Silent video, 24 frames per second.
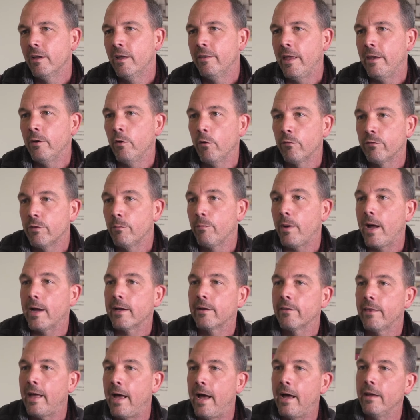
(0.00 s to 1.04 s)
And then off the back
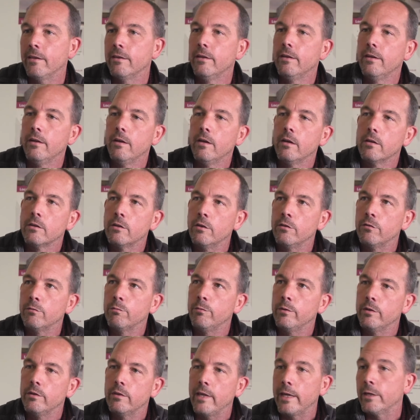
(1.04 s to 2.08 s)
of that, because
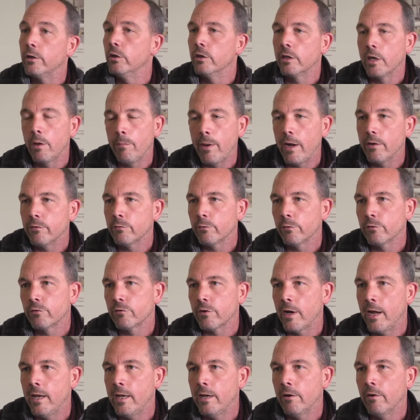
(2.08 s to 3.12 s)
they couldn't go back to
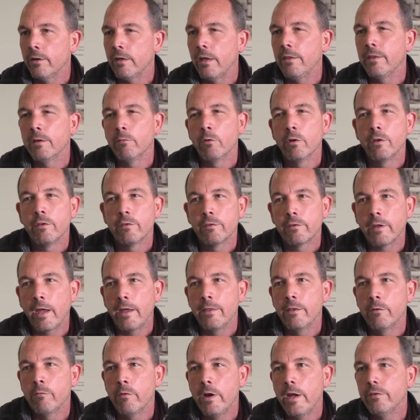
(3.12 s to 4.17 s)
Australia, and I don't think wanted to
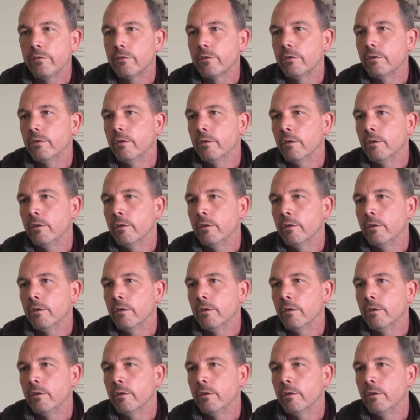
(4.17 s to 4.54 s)
take the risk,